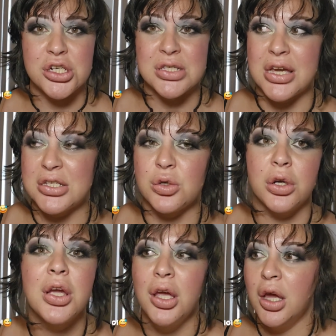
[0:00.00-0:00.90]
She's a dinosaur.
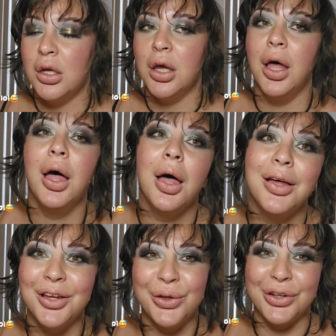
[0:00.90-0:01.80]

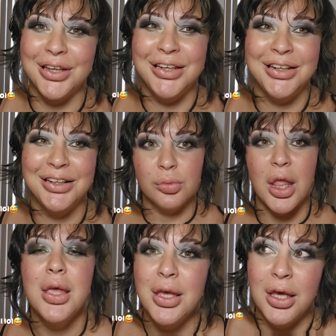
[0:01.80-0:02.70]
Hold
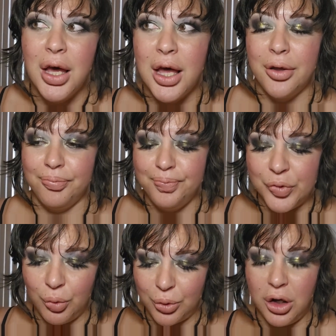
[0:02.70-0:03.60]
on.
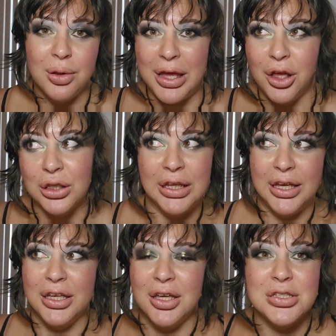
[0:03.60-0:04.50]
We were all about
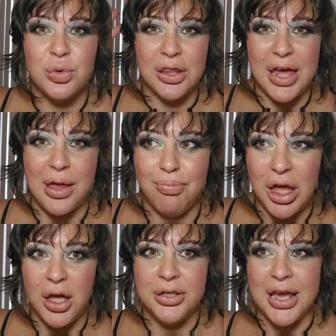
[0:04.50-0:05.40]
like doing that
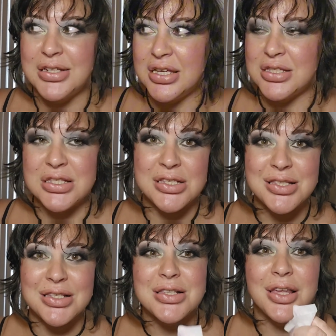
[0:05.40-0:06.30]
mod
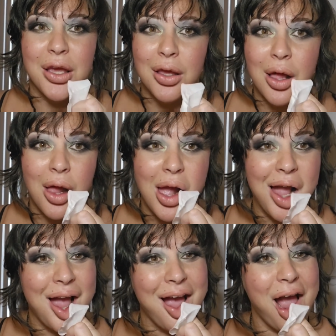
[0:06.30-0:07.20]
1960s thing,
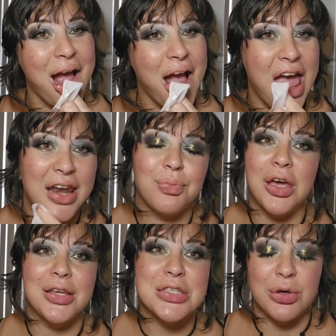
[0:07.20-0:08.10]
and I'm
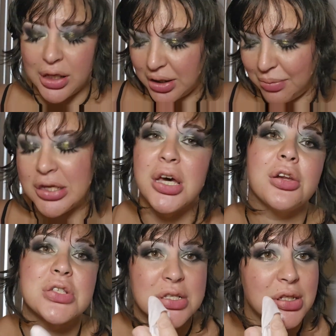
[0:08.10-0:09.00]
not into it. And my
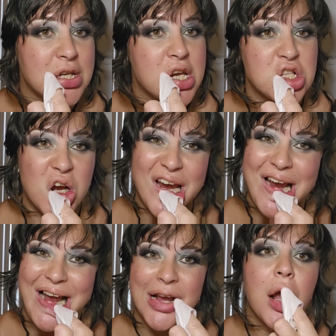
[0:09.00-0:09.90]
daughter is still a dinosaur.
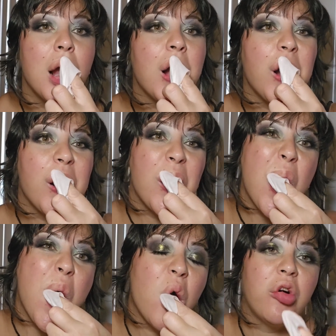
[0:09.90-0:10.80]

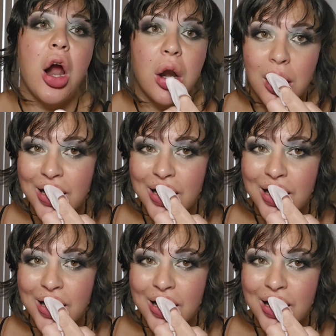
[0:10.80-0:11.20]
Rawr.